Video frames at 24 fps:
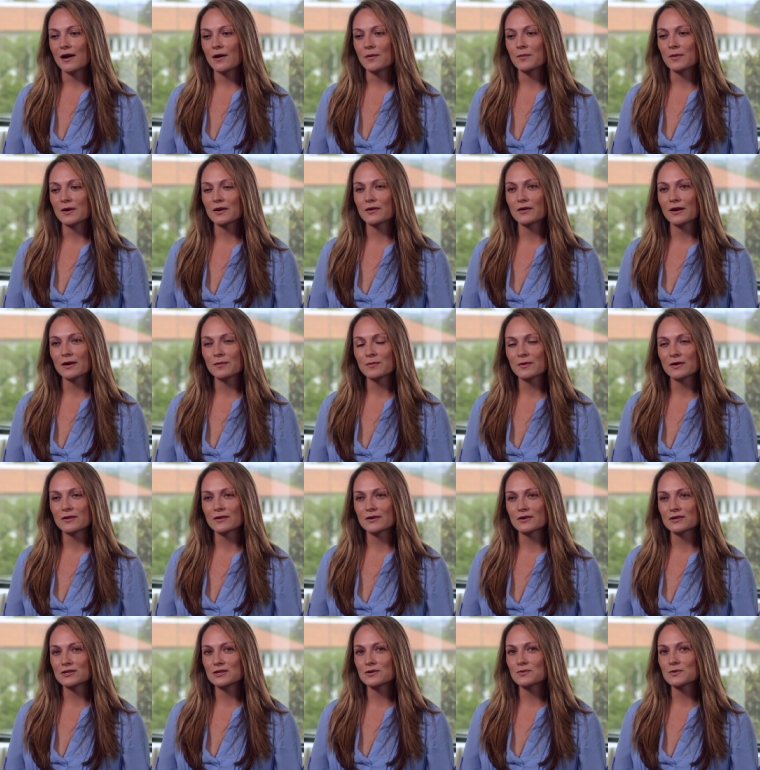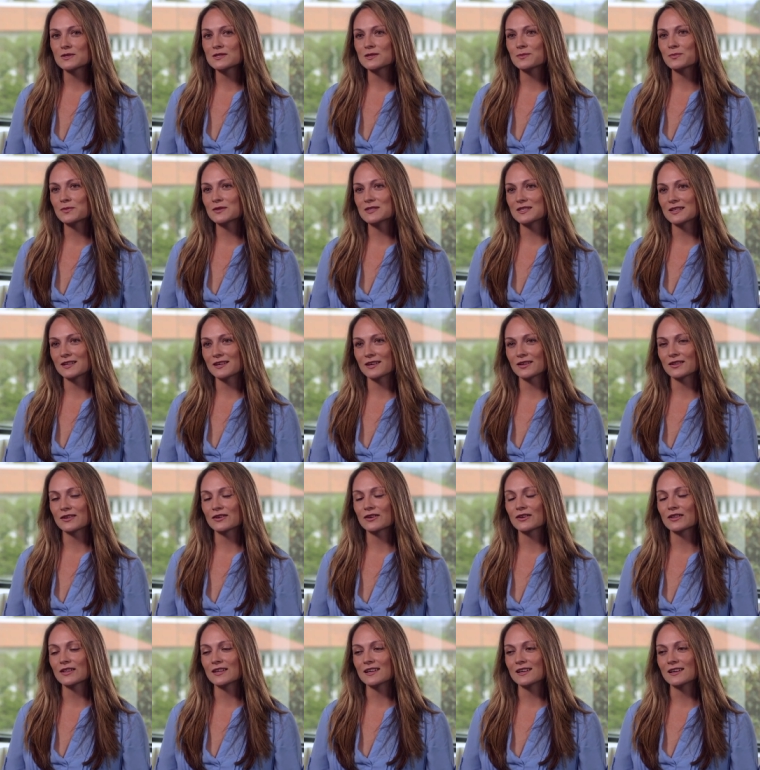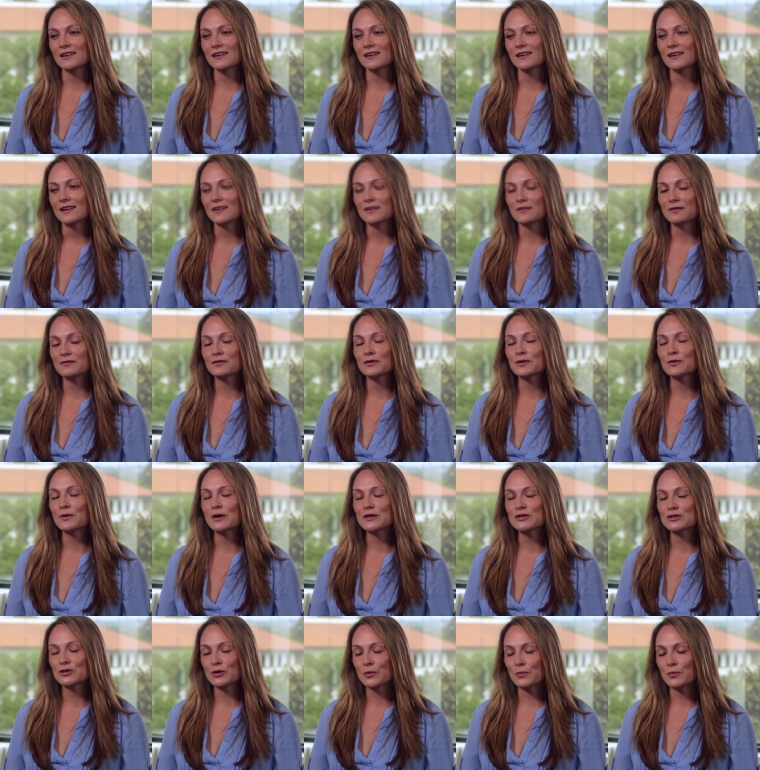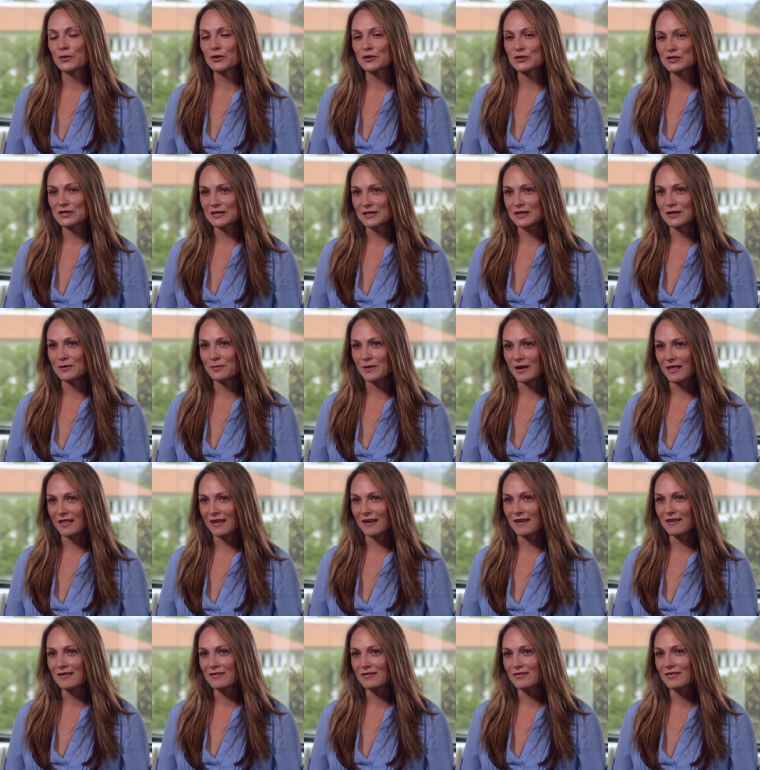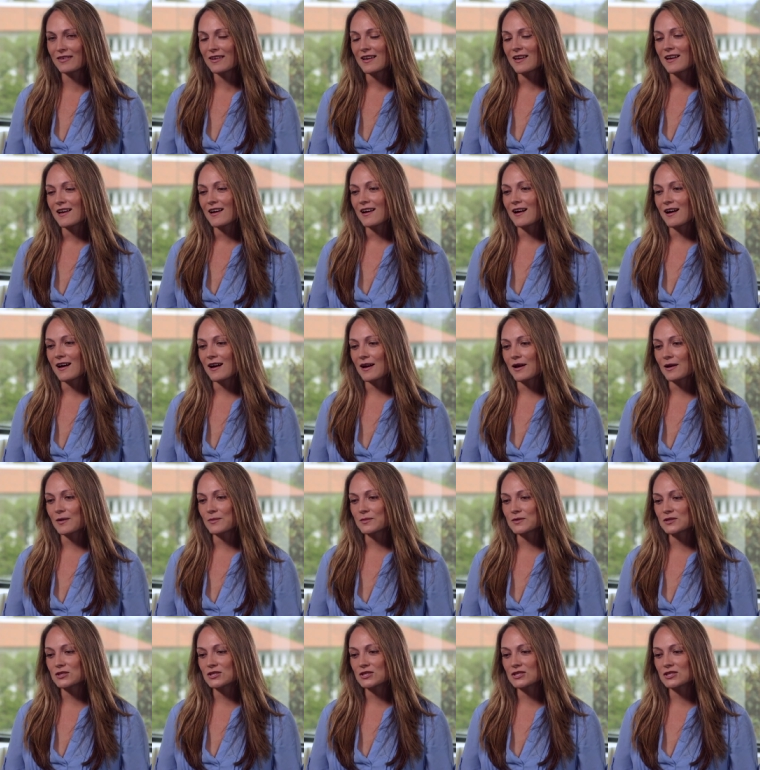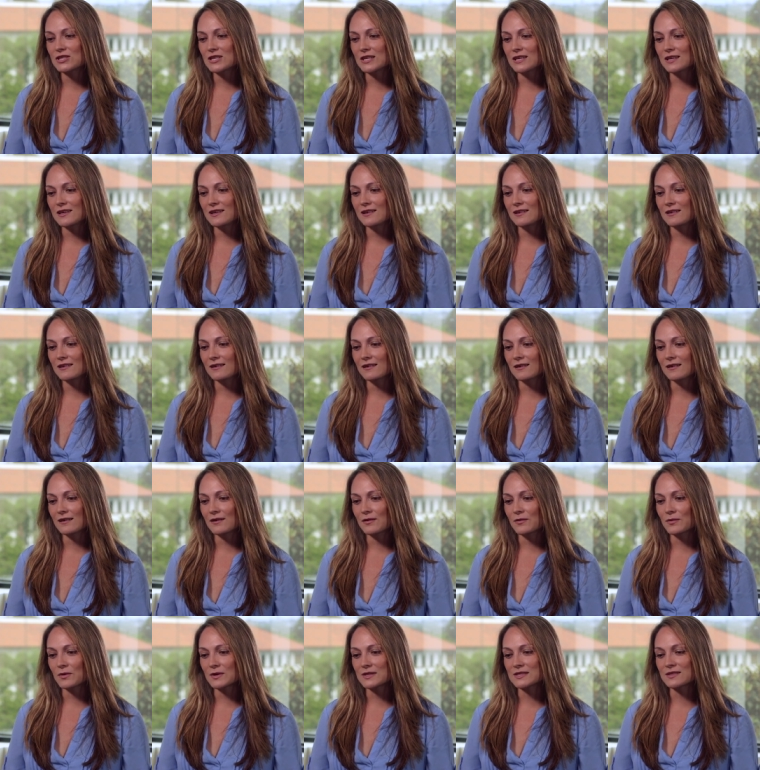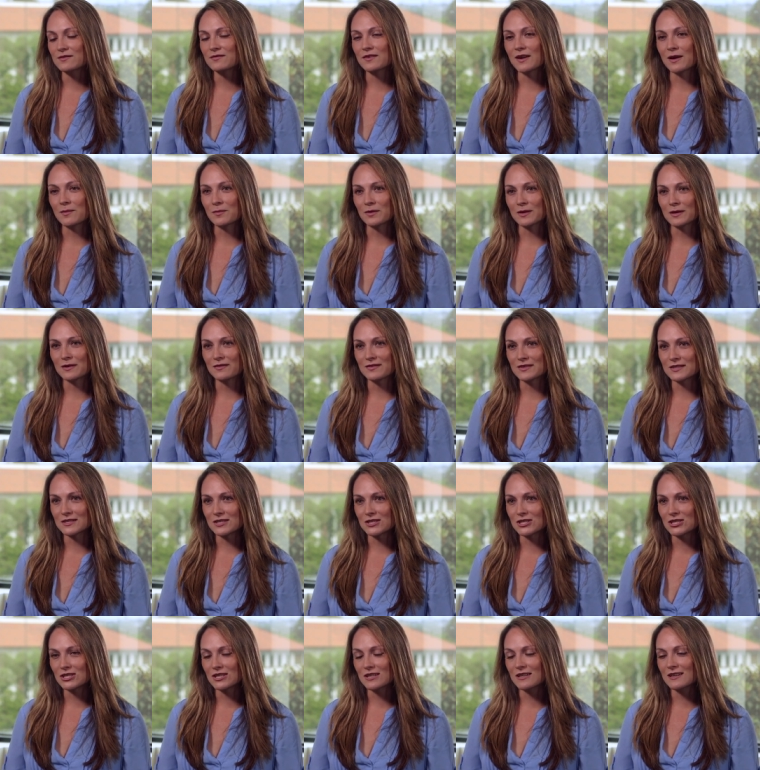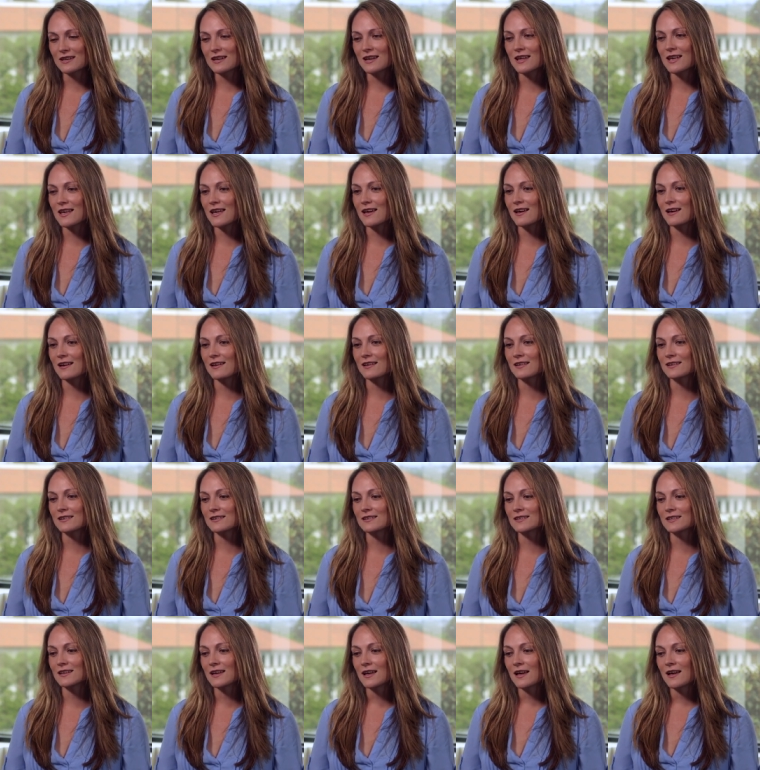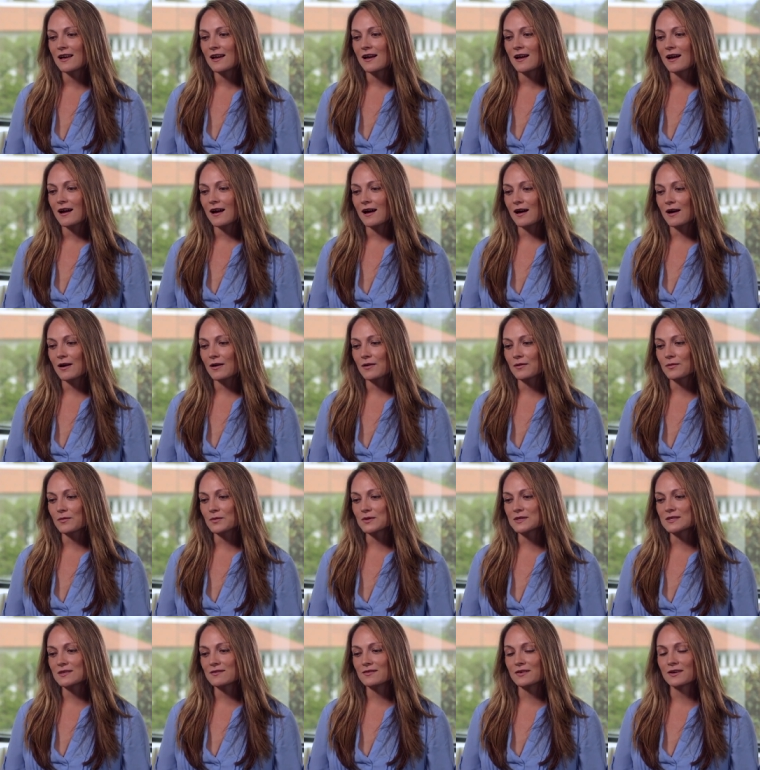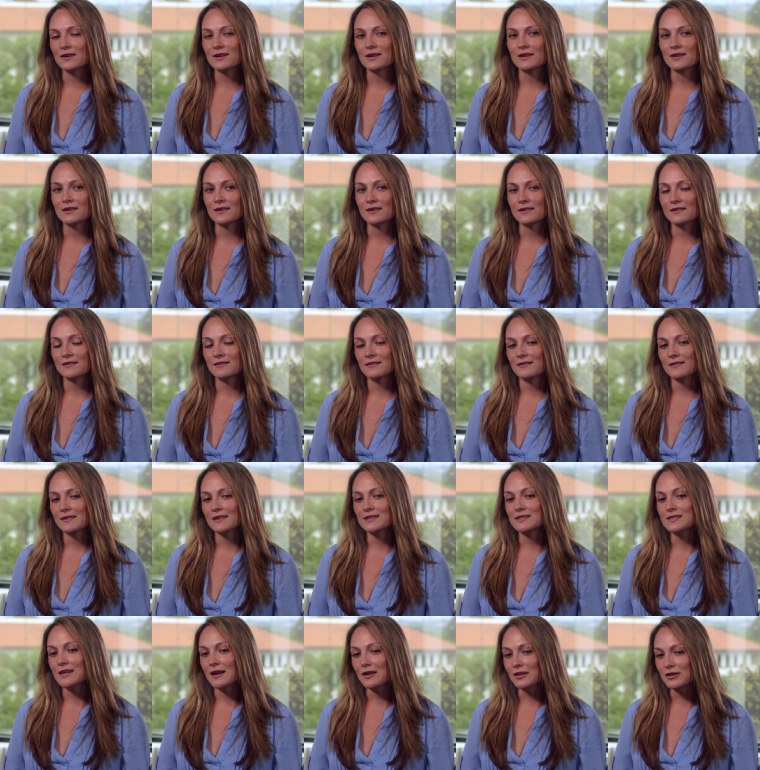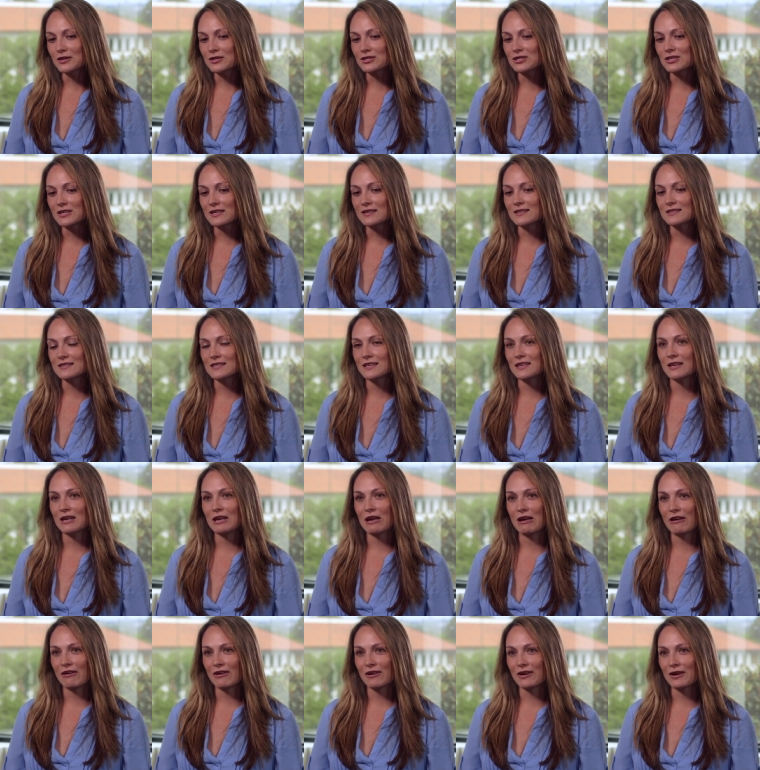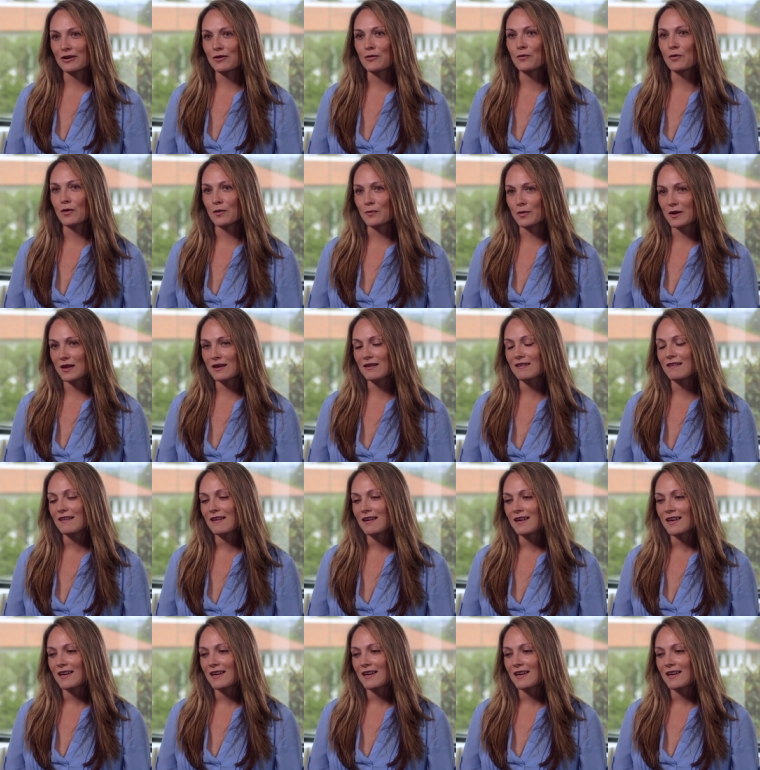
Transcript: Uh, my grandmother, she was a particularly influential person in my life. Um, she was a family physician and uh, was a very intelligent and caring woman.